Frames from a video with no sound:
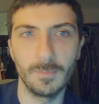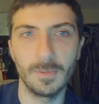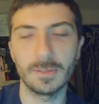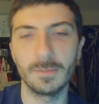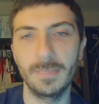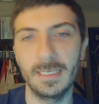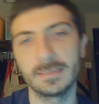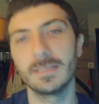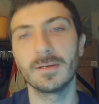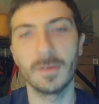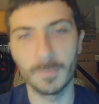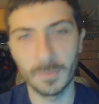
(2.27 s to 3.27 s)
Welcome back to
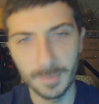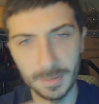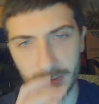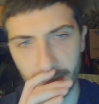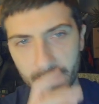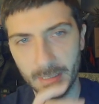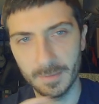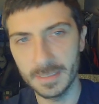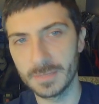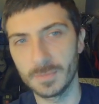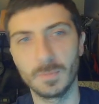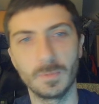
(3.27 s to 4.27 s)
In Our Humble Opinion. Now,
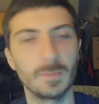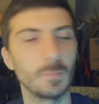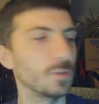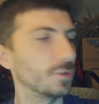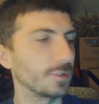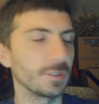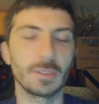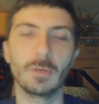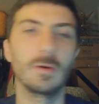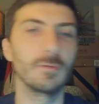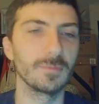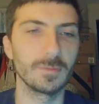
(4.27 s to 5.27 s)
this one, we're just going to
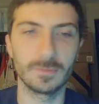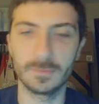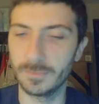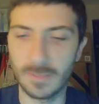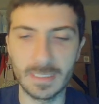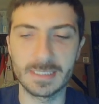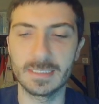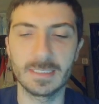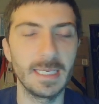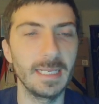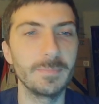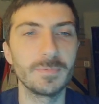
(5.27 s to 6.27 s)
go over the rest of the
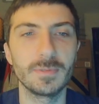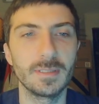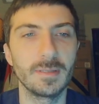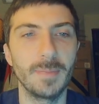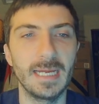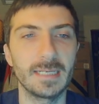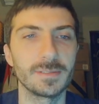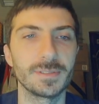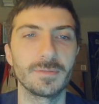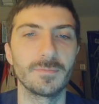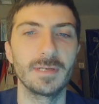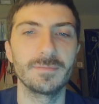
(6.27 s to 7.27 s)
games. We did the Packers
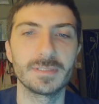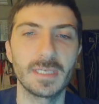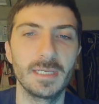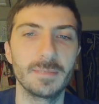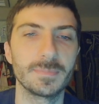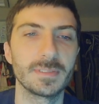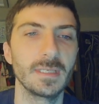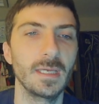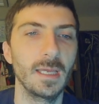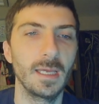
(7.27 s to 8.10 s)
and the Ravens games.